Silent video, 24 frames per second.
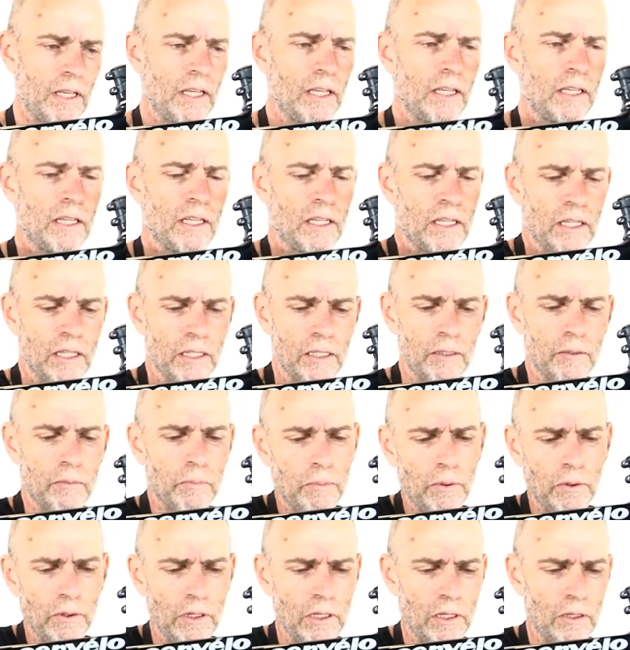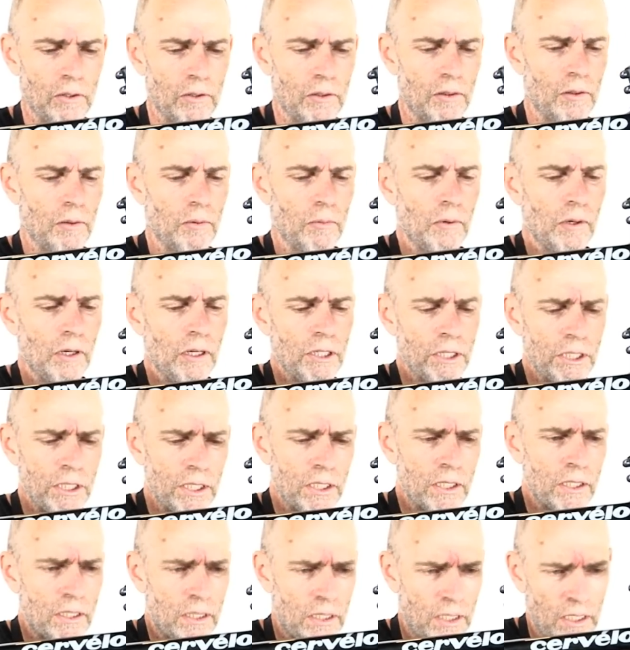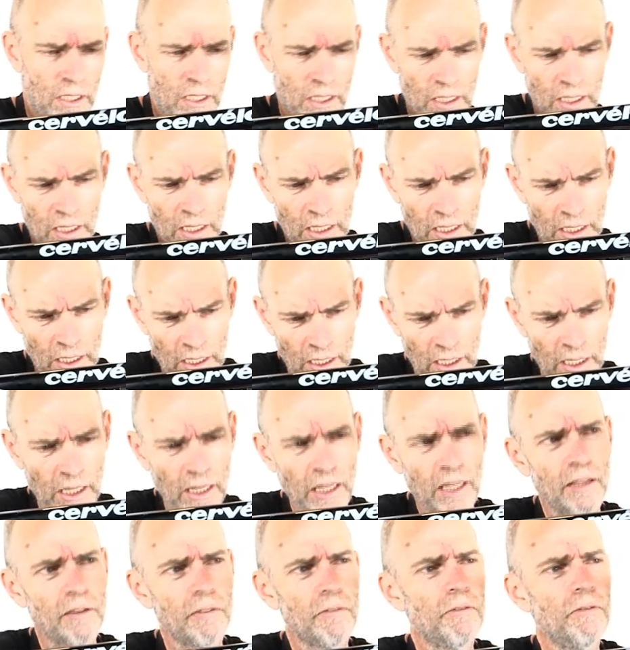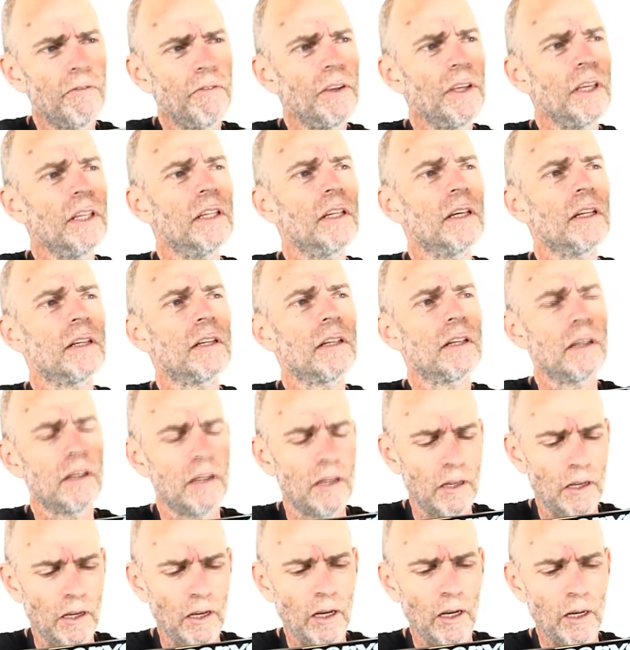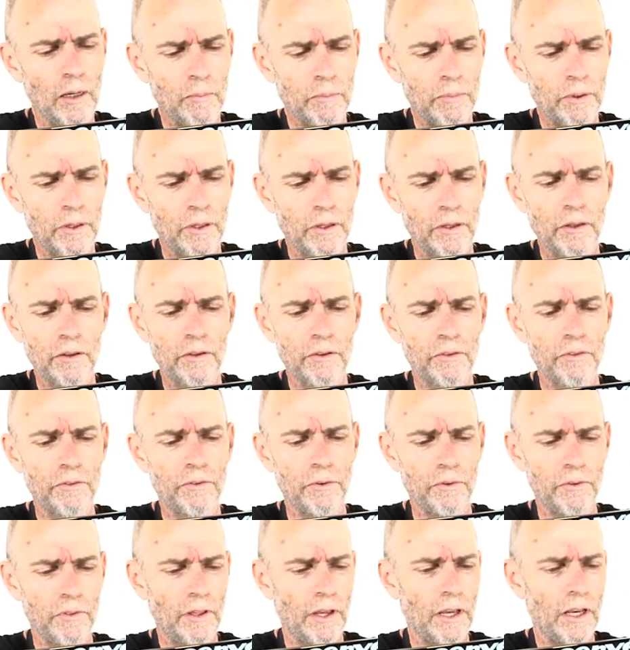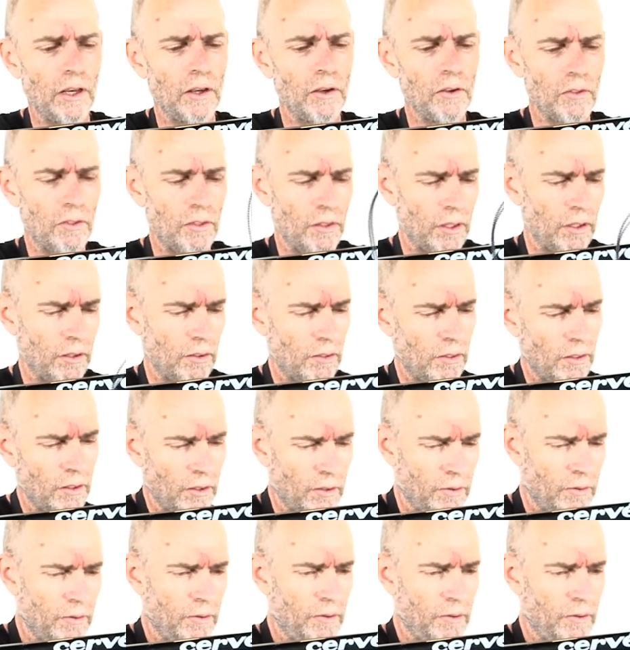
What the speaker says: and pull out the wire and feed it up through the housings.